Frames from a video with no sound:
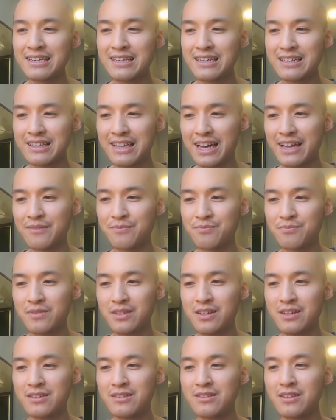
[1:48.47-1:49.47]
that
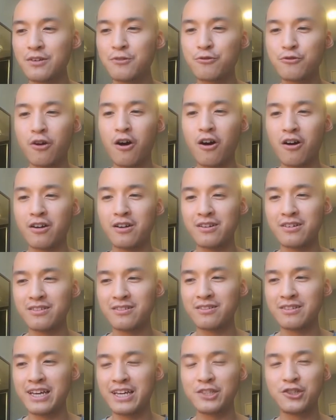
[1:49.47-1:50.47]
the rock
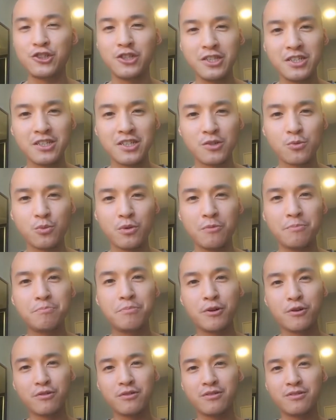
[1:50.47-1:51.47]
that Jesus will
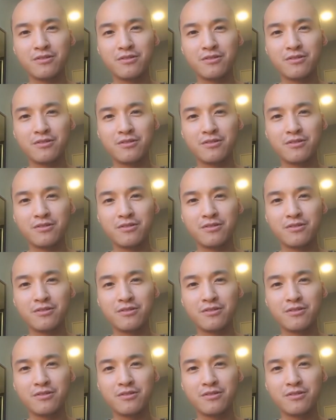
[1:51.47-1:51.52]
build